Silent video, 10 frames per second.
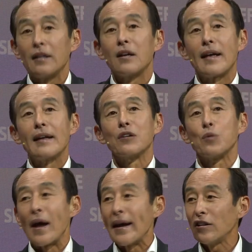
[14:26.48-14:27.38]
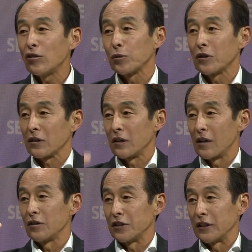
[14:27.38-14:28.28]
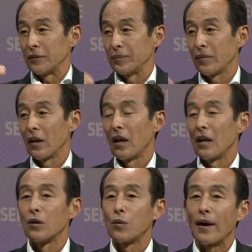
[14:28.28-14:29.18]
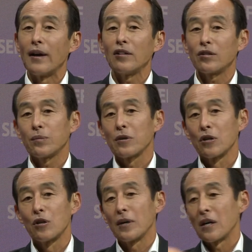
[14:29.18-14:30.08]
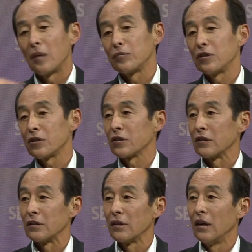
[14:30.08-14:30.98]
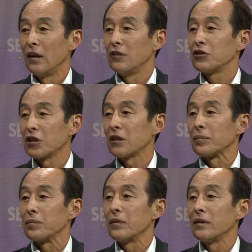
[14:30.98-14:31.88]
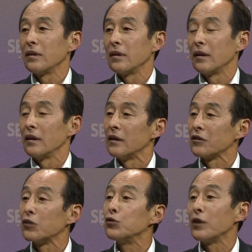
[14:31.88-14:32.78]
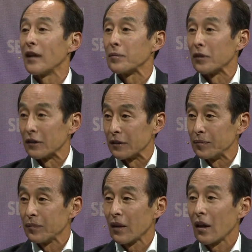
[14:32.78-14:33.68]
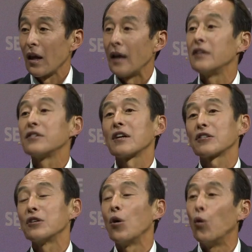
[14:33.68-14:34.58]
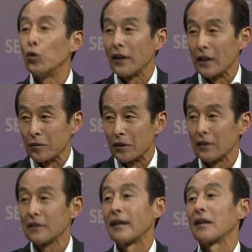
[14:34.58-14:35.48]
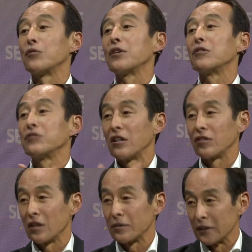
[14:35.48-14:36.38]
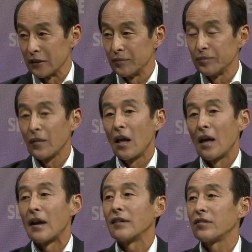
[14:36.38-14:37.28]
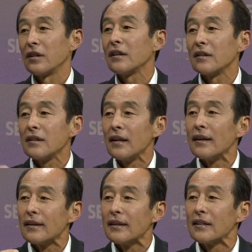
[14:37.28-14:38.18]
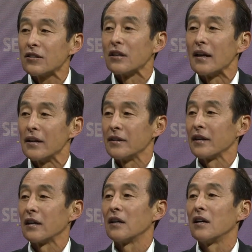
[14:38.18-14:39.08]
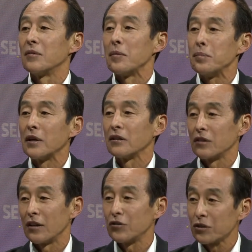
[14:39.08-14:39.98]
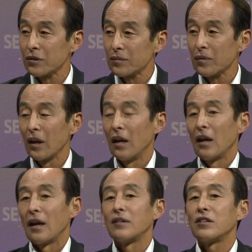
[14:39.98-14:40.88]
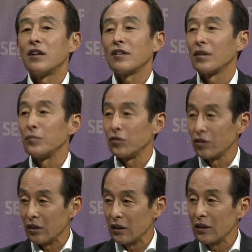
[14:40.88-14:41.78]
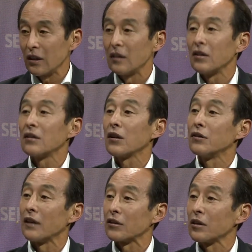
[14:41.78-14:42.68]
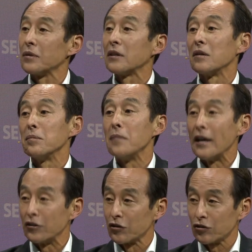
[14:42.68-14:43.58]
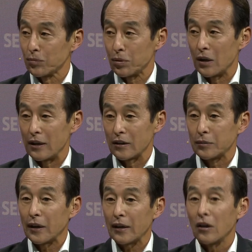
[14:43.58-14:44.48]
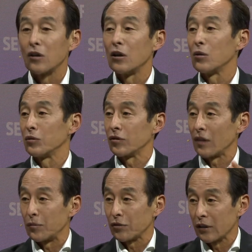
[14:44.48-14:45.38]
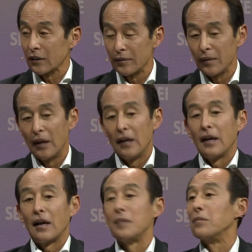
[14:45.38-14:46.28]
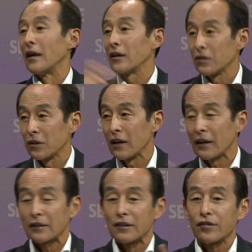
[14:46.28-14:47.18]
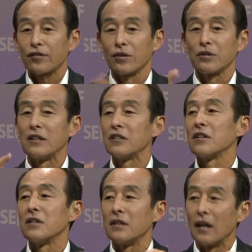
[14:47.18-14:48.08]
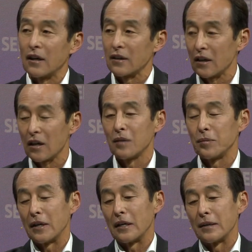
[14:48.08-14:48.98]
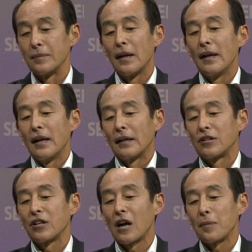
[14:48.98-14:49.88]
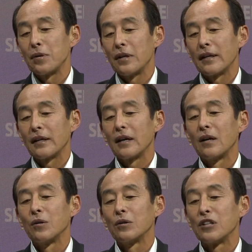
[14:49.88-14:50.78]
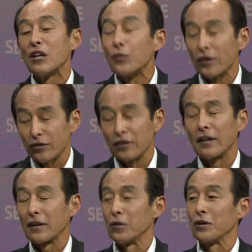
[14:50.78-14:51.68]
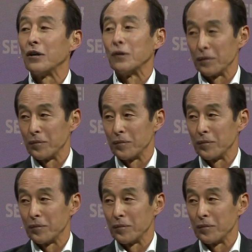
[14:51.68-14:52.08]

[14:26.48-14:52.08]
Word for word: In a, in a race for technology, in a race for global competition, chip is the new enabler. And it's actually old enabler that are rediscovered. And I think it is the area of a big contention. And TSMC turned out to be the major supplier of that, along with Samsung mm-hmm. and Micron and others. So there is a lot of uh, decoupling or de-risking that are going on.